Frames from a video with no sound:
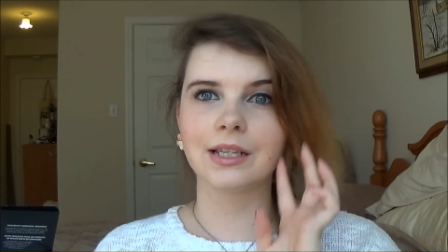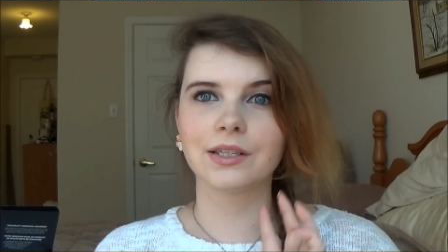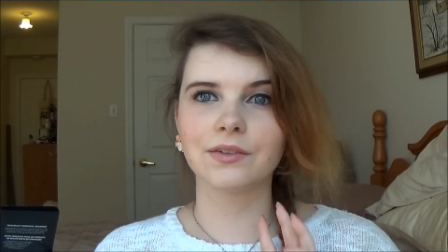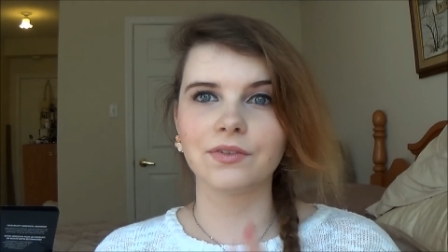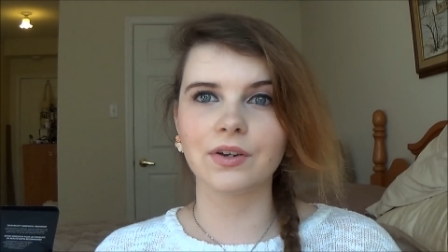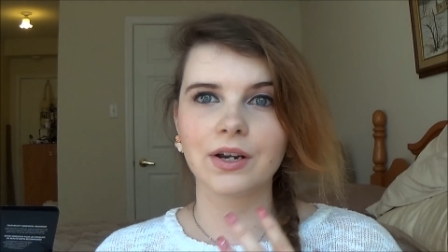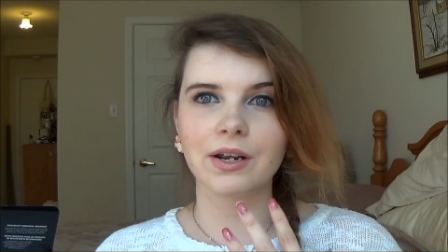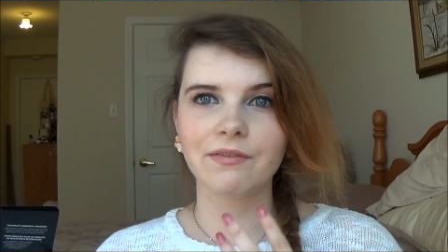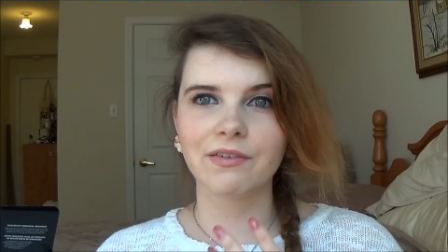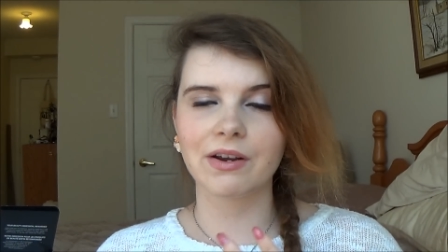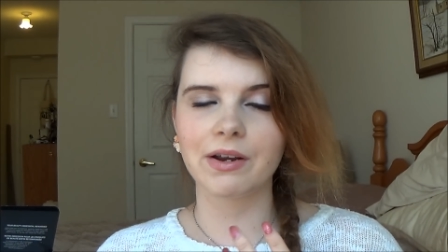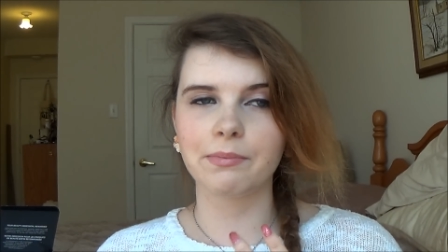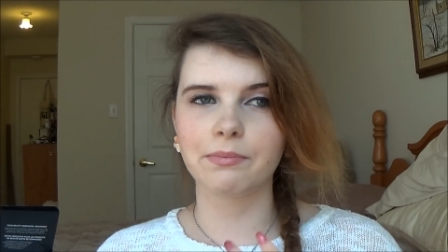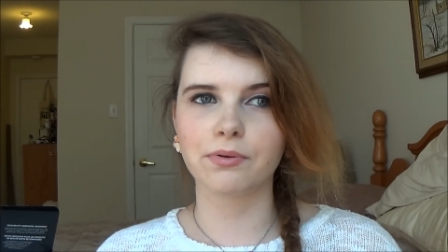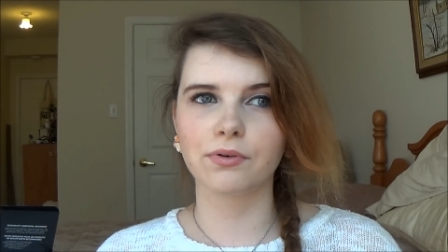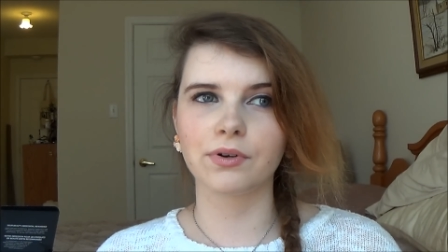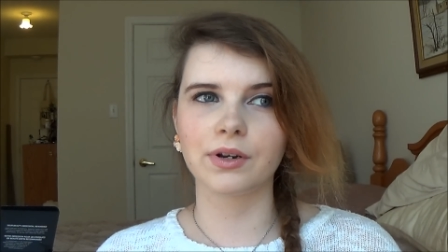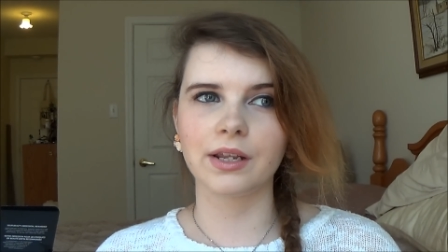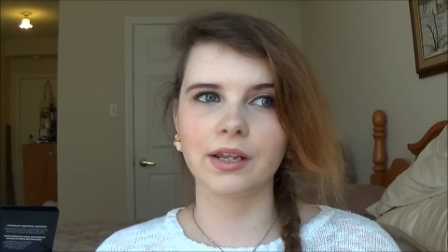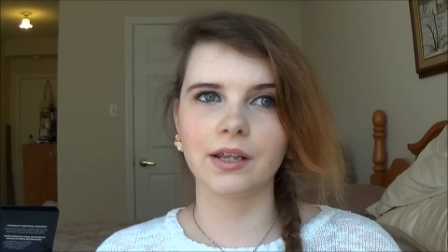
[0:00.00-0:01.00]
It's a very, very
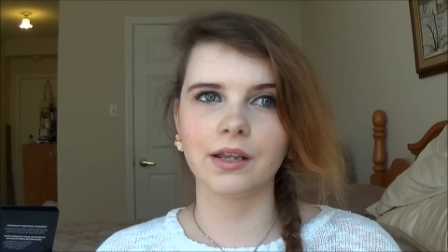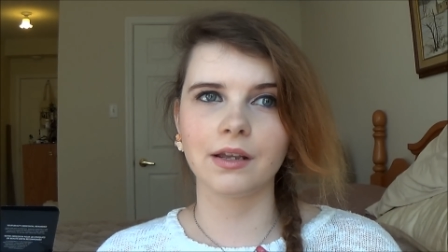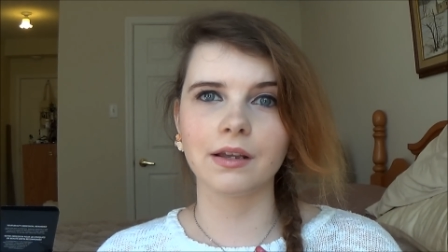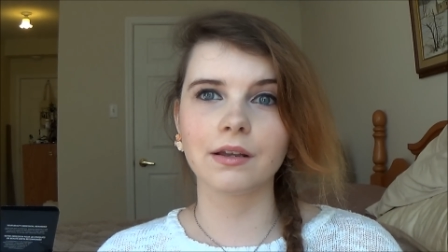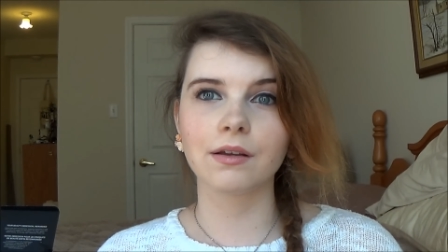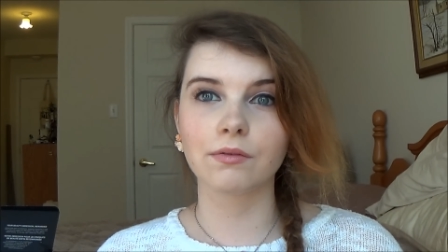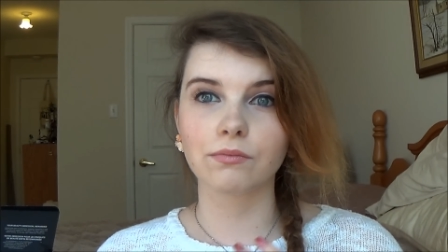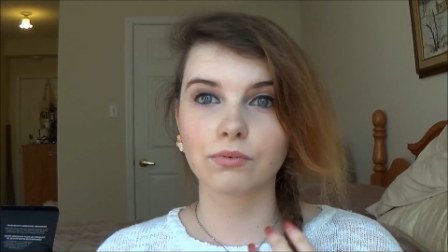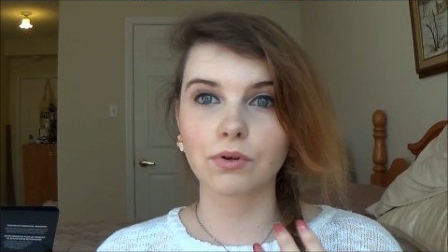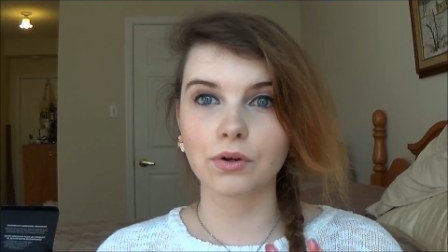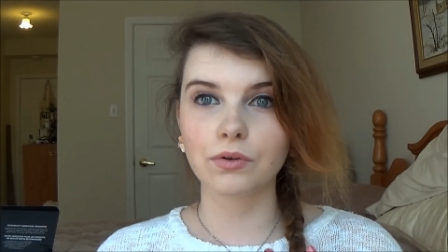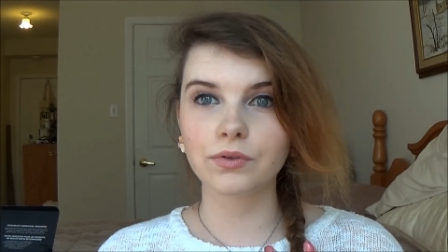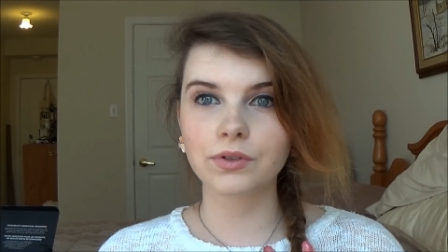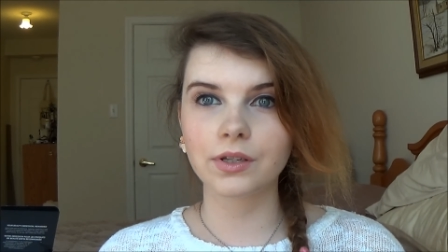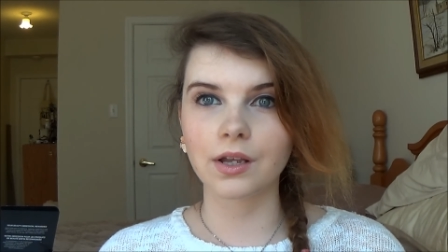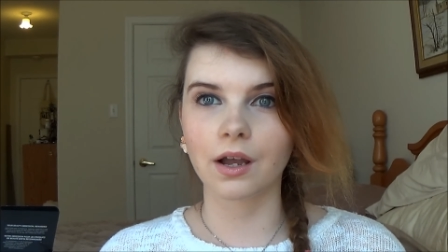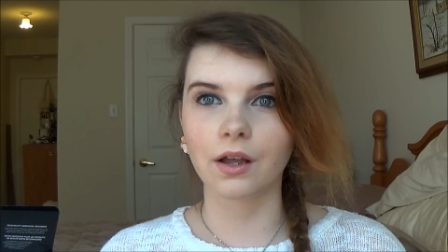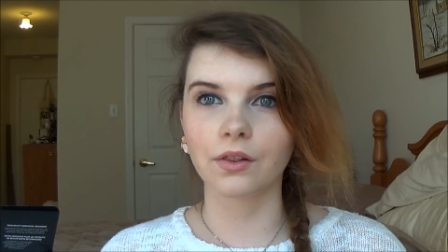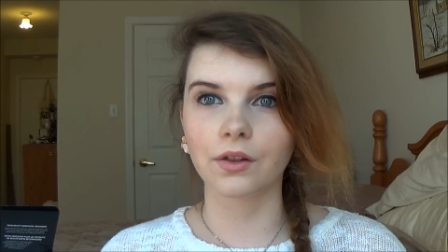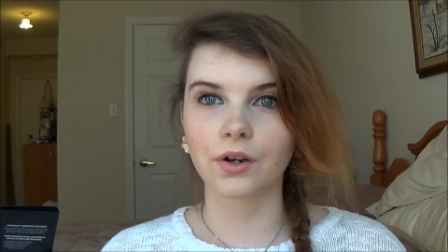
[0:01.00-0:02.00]
pretty rose
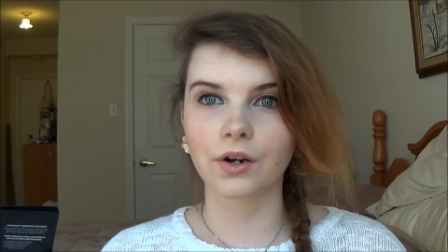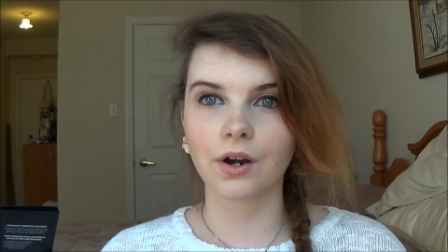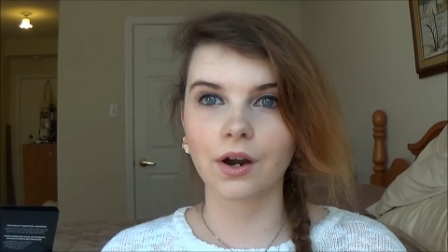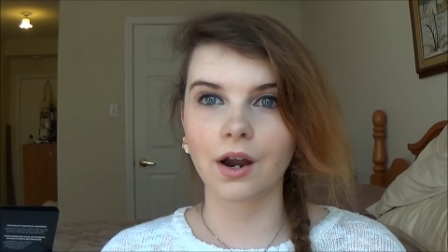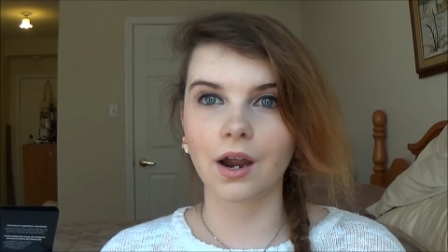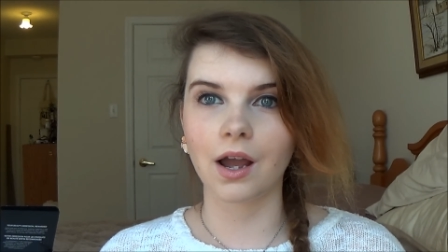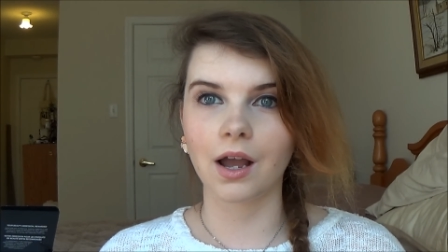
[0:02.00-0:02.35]
color.